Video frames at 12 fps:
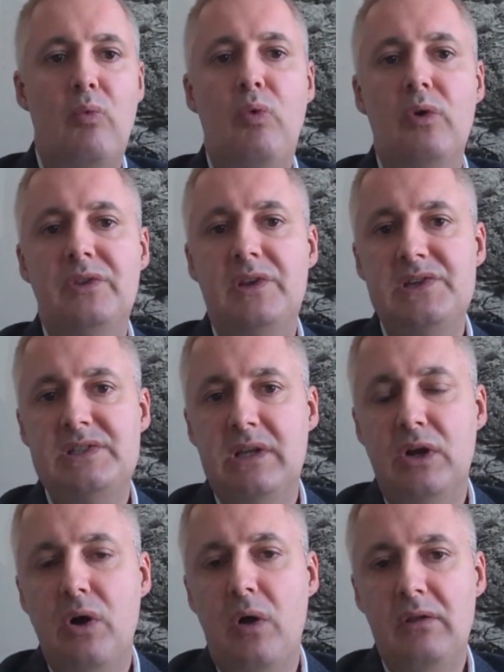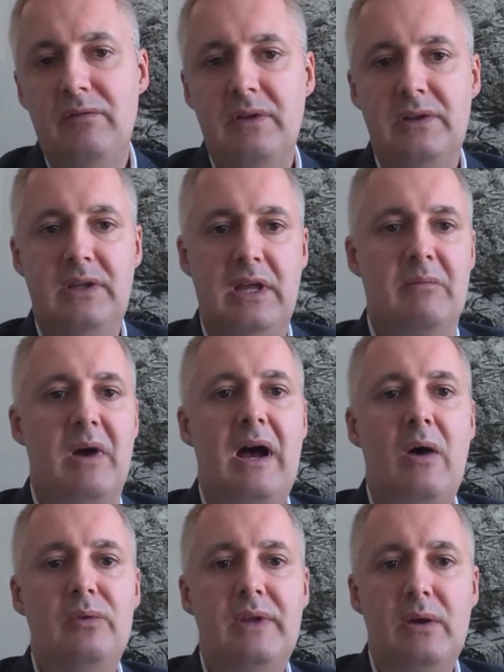What is the goal of the team?
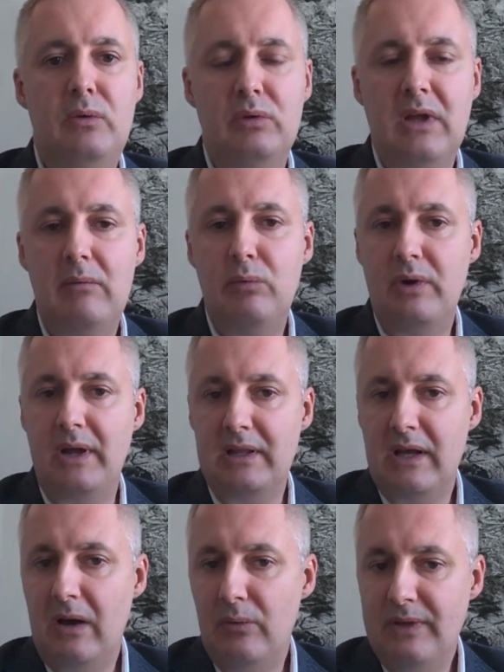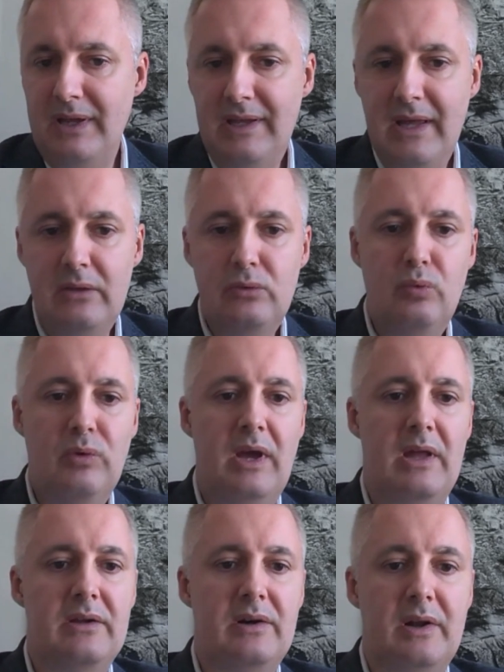How they collaborate? How they get
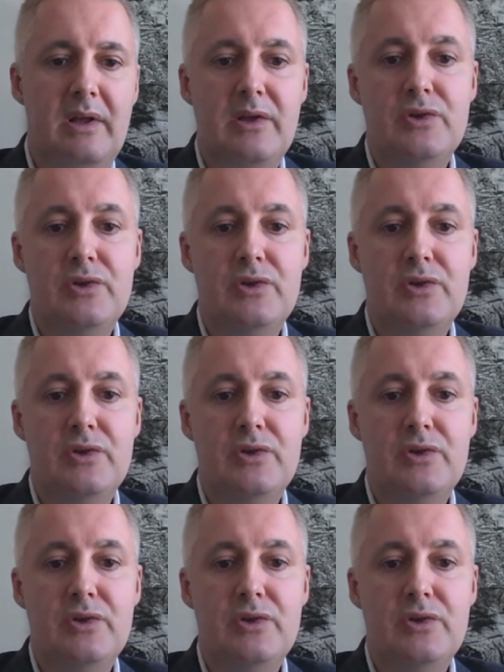together?